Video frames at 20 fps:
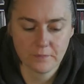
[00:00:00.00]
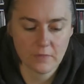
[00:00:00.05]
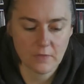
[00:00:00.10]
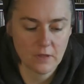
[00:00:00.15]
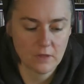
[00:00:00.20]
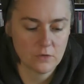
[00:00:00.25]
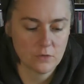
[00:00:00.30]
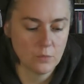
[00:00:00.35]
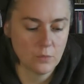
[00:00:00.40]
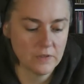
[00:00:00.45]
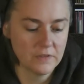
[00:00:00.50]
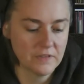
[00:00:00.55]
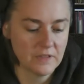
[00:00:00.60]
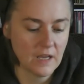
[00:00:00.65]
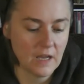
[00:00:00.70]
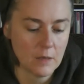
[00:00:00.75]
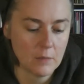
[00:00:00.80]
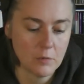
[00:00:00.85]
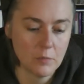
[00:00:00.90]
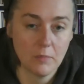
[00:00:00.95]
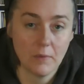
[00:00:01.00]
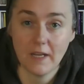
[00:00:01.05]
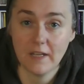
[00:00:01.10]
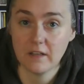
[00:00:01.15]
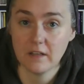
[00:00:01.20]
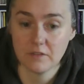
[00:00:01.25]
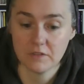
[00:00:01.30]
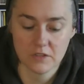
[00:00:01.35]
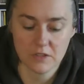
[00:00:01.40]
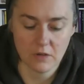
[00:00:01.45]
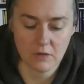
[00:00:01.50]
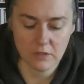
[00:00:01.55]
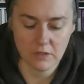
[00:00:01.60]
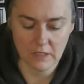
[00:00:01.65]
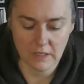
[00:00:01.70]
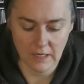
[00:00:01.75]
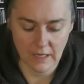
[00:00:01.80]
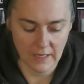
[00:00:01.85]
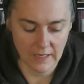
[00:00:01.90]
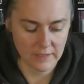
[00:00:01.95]
to what the album might have sounded
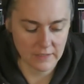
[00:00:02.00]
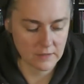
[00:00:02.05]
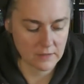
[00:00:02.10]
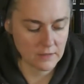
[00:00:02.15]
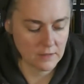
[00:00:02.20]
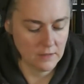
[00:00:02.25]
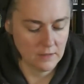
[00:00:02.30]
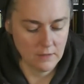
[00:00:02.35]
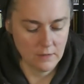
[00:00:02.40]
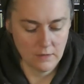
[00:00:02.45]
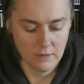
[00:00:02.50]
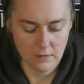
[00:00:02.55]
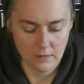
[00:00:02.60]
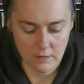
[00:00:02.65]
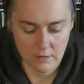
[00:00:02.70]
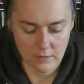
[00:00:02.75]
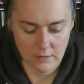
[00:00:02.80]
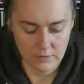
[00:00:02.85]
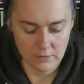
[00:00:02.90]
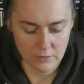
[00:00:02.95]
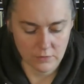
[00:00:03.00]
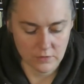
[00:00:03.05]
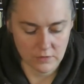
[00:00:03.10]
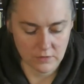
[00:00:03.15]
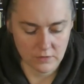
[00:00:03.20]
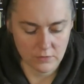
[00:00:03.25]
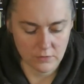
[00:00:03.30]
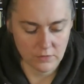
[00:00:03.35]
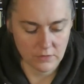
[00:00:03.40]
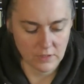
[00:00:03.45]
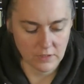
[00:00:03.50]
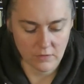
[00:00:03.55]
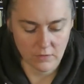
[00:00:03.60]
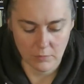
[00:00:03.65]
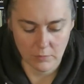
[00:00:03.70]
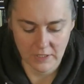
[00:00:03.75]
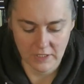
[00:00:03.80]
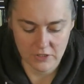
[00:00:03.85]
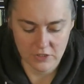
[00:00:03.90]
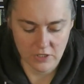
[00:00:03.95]
like, you can do that
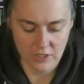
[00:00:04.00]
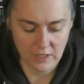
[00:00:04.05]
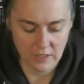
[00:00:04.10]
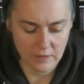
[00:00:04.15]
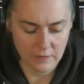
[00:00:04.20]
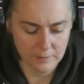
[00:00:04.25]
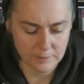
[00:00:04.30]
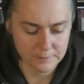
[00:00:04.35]
on my channel.